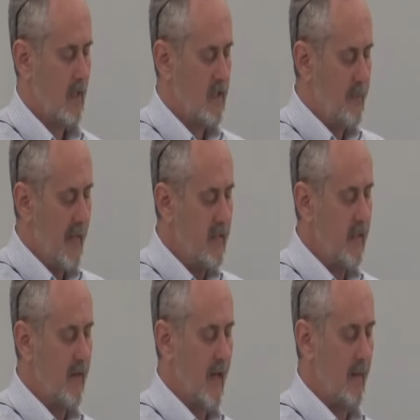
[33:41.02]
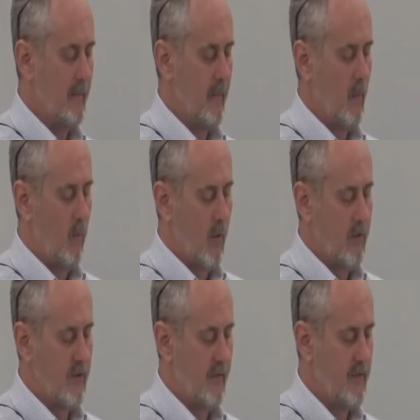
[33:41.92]
Speak to them
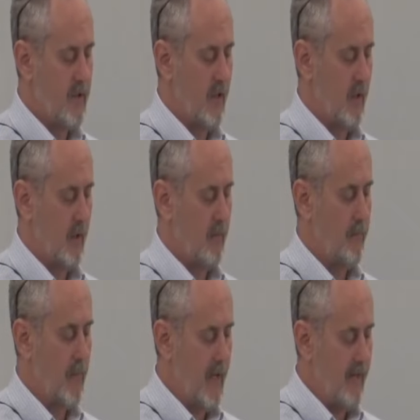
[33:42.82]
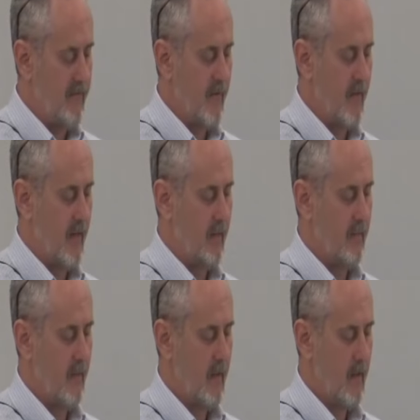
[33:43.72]
words of cheer. Pray for
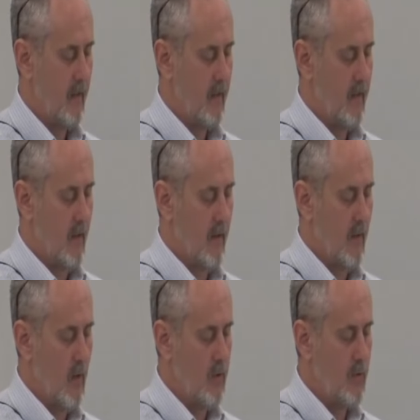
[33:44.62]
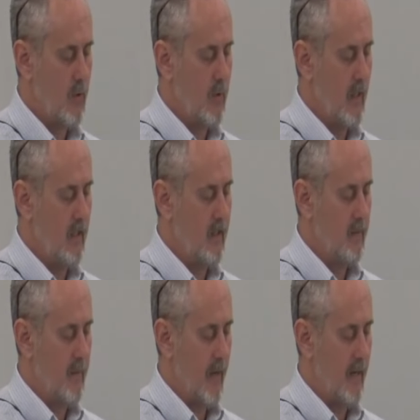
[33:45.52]
them. There are those who need the
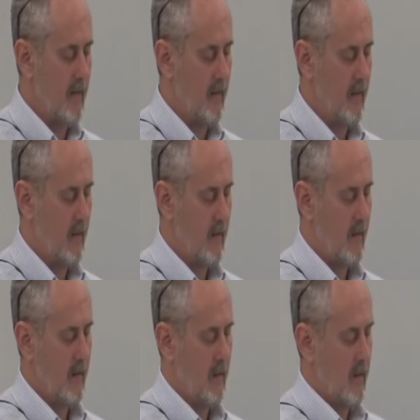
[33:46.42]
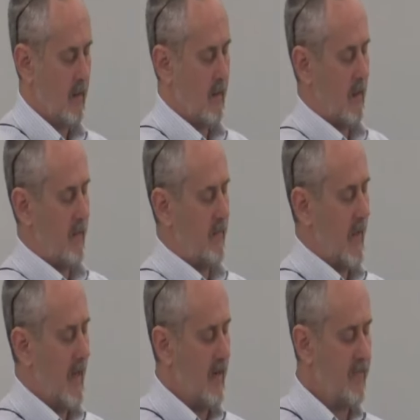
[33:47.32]
bread of
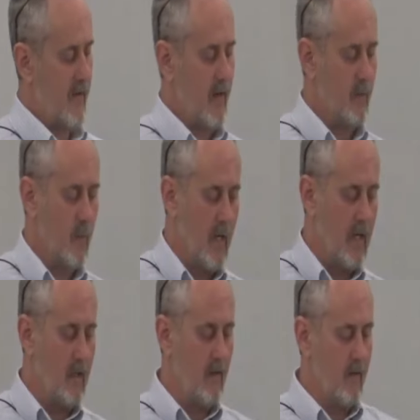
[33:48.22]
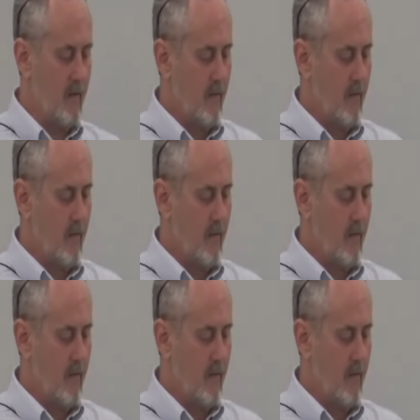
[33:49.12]
life and read